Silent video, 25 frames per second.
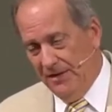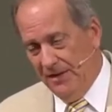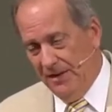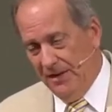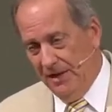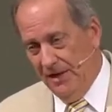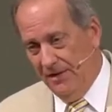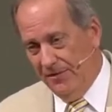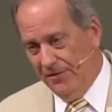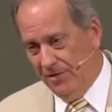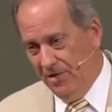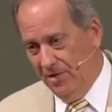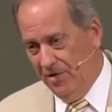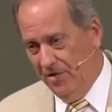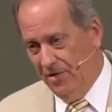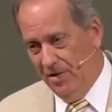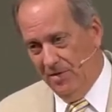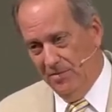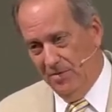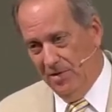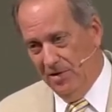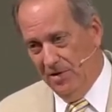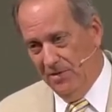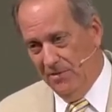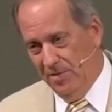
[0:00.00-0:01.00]
After all, they'd
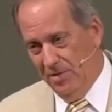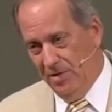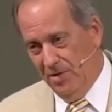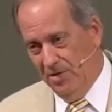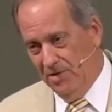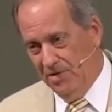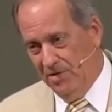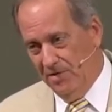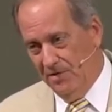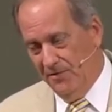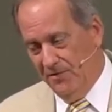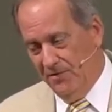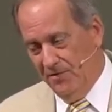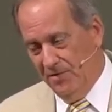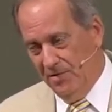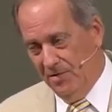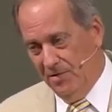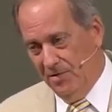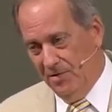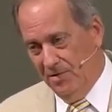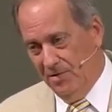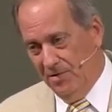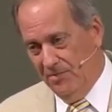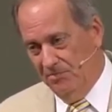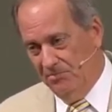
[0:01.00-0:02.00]
been in Persia
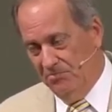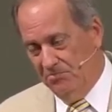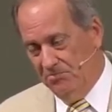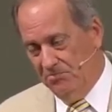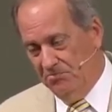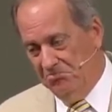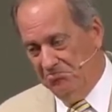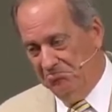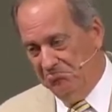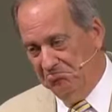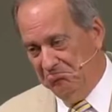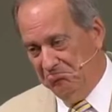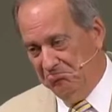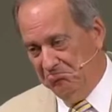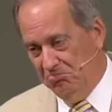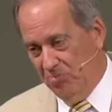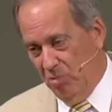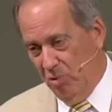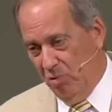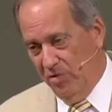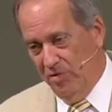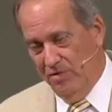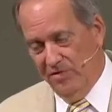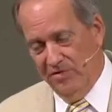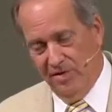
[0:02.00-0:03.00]
for
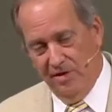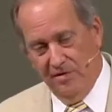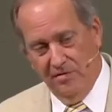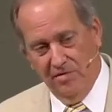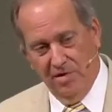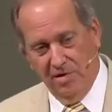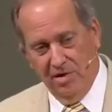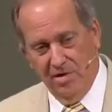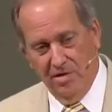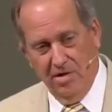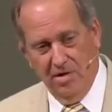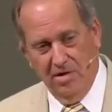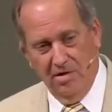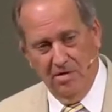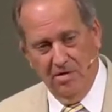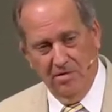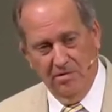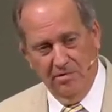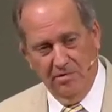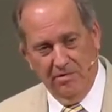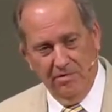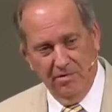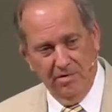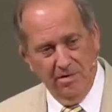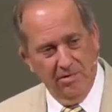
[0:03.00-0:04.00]
more than 70
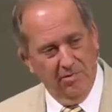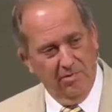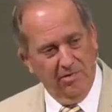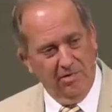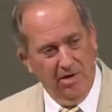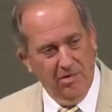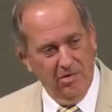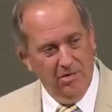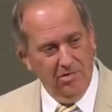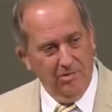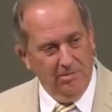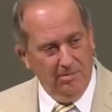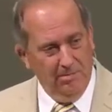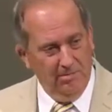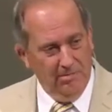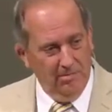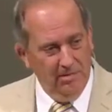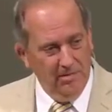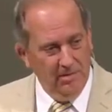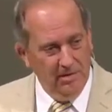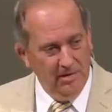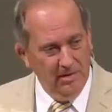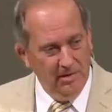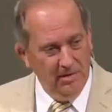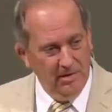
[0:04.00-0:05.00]
years, and it was home.
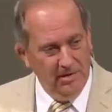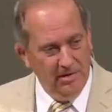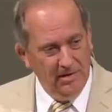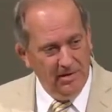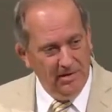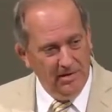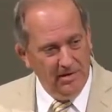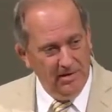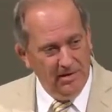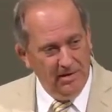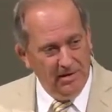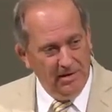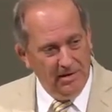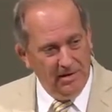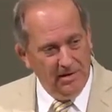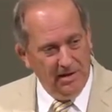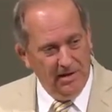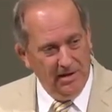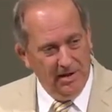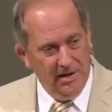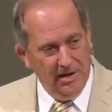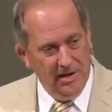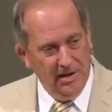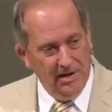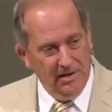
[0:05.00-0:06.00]

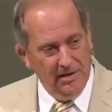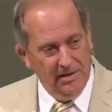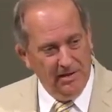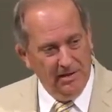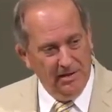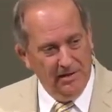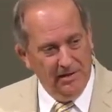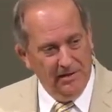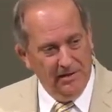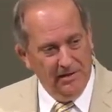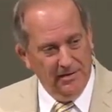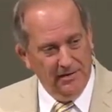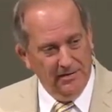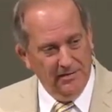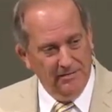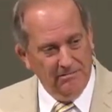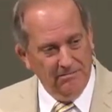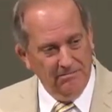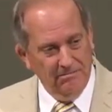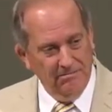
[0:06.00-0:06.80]
And the